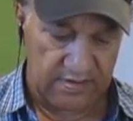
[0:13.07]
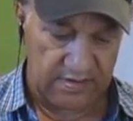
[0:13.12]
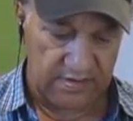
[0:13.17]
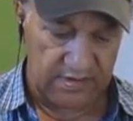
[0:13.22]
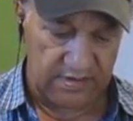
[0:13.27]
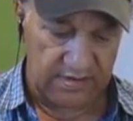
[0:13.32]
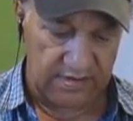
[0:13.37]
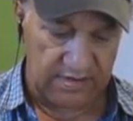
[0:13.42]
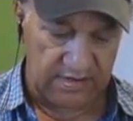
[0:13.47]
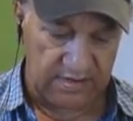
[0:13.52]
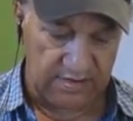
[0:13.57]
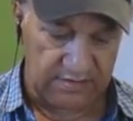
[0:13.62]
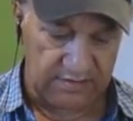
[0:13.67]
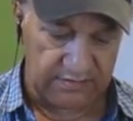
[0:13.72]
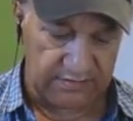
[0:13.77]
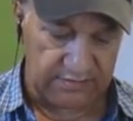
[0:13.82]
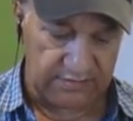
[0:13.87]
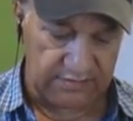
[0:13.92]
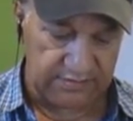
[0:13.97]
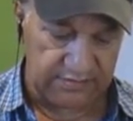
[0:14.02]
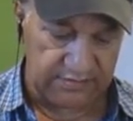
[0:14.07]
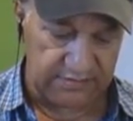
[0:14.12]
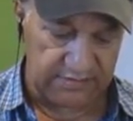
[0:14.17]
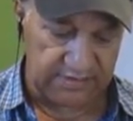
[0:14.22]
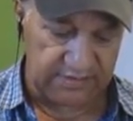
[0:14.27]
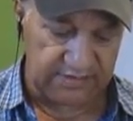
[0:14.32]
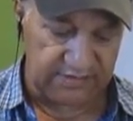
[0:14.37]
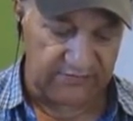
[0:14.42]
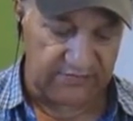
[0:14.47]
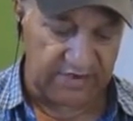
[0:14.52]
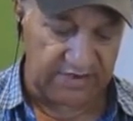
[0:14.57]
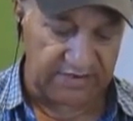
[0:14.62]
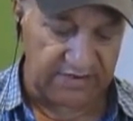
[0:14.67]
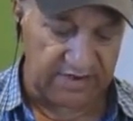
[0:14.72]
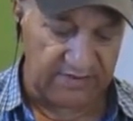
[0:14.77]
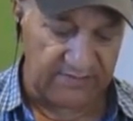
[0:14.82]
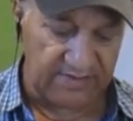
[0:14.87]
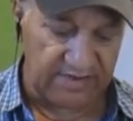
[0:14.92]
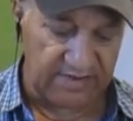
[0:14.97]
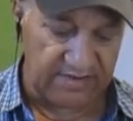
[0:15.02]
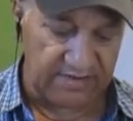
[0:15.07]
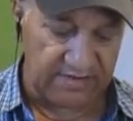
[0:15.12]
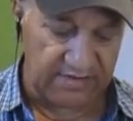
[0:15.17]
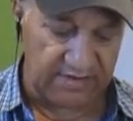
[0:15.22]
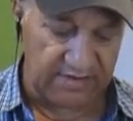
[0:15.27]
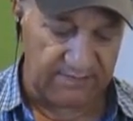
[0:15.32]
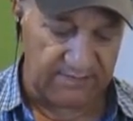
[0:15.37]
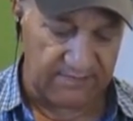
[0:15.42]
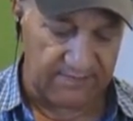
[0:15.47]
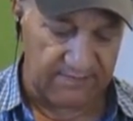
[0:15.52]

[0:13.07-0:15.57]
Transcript: Here it goes, that's the right number, yep.